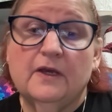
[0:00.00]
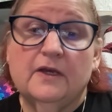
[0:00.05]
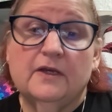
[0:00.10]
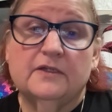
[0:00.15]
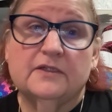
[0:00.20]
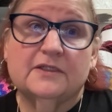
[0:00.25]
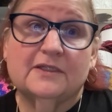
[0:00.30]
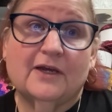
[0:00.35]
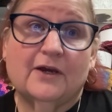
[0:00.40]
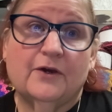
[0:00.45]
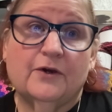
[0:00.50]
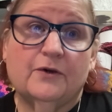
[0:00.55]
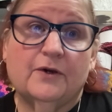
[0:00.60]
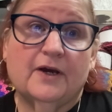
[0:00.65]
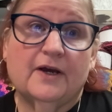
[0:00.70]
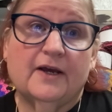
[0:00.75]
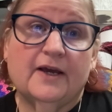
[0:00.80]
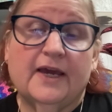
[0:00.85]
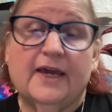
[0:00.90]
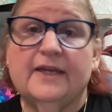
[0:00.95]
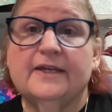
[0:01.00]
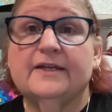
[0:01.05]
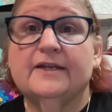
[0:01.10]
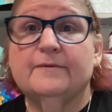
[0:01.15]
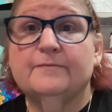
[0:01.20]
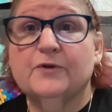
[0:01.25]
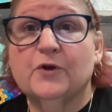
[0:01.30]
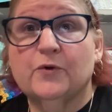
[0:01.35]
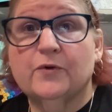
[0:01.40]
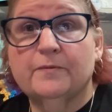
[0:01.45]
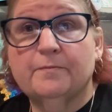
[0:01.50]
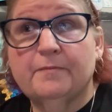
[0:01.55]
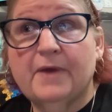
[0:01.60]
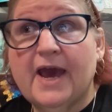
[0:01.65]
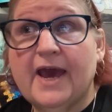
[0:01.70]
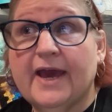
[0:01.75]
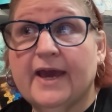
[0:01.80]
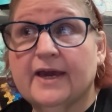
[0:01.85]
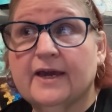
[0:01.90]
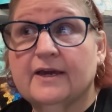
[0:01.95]
So he ended up going
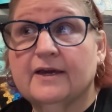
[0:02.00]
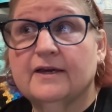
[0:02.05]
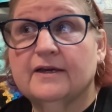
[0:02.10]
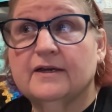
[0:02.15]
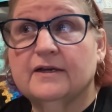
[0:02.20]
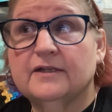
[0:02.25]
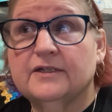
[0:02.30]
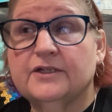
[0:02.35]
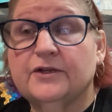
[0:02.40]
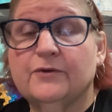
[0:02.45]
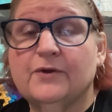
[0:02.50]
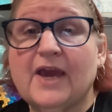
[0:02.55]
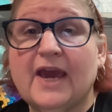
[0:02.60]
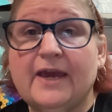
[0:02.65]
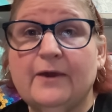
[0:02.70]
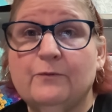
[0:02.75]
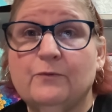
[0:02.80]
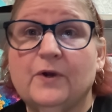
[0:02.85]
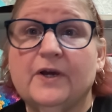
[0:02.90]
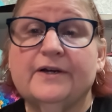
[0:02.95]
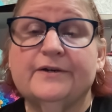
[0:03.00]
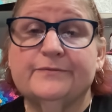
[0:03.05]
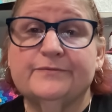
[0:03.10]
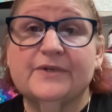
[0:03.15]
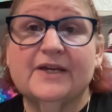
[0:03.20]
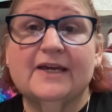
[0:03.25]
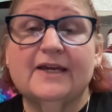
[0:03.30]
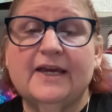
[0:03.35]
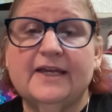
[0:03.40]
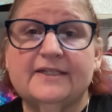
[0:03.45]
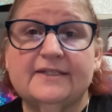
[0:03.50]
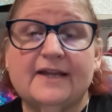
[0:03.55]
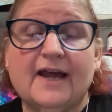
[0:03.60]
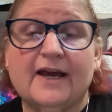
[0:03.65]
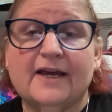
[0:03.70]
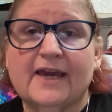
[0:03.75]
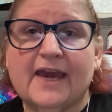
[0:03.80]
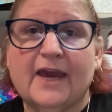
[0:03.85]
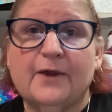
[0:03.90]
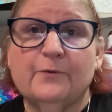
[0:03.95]
back to Gatewell. It's
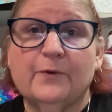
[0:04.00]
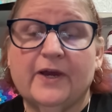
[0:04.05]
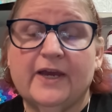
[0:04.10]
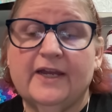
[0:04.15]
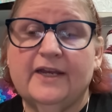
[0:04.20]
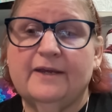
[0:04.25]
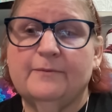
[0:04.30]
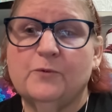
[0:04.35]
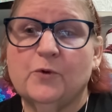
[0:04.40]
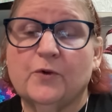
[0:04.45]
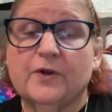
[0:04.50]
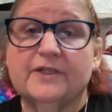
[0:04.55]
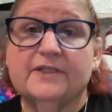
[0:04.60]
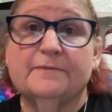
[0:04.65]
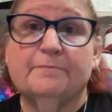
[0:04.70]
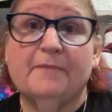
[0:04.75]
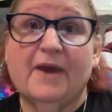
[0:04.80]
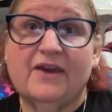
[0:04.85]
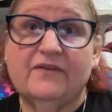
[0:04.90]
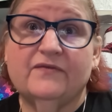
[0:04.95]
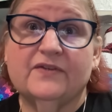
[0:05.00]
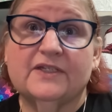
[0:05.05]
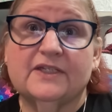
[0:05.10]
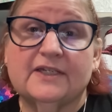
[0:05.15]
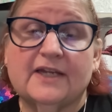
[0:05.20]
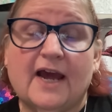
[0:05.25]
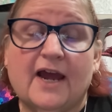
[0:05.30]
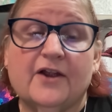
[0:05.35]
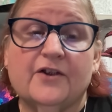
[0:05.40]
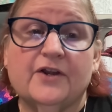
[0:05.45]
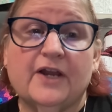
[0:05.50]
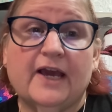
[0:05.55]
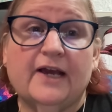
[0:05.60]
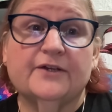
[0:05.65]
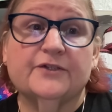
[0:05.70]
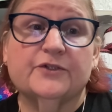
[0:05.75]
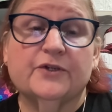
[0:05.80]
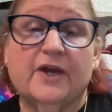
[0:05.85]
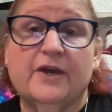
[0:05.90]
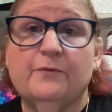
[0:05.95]
not Gateway anymore. It's Mavis Tire now.
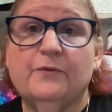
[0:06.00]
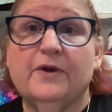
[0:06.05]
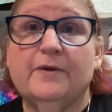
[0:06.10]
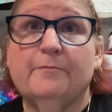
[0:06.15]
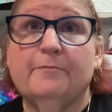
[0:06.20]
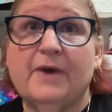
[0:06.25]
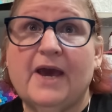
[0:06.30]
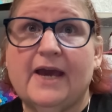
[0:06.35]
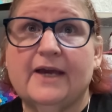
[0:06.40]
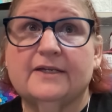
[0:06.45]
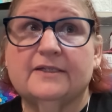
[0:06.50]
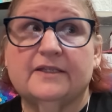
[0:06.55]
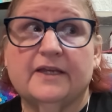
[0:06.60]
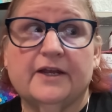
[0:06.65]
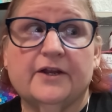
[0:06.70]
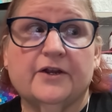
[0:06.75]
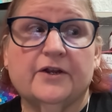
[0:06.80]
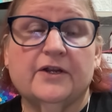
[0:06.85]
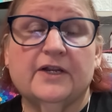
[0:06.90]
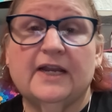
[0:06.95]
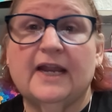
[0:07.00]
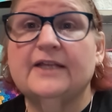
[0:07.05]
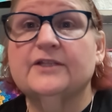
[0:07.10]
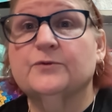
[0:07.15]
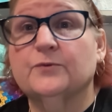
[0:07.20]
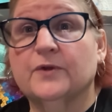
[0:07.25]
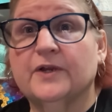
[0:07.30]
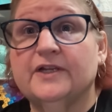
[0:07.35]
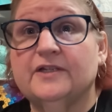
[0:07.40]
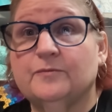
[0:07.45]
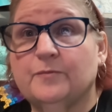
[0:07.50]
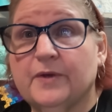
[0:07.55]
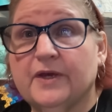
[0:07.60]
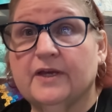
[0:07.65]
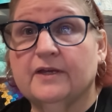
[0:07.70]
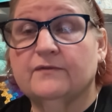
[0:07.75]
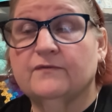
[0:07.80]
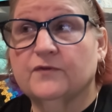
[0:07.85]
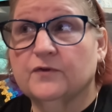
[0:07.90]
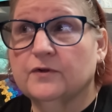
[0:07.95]
So he went back there, and that's where he's
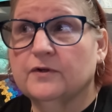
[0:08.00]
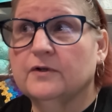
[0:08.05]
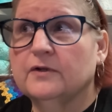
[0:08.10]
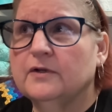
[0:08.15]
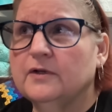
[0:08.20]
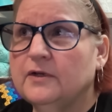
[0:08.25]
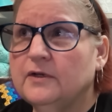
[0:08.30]
been for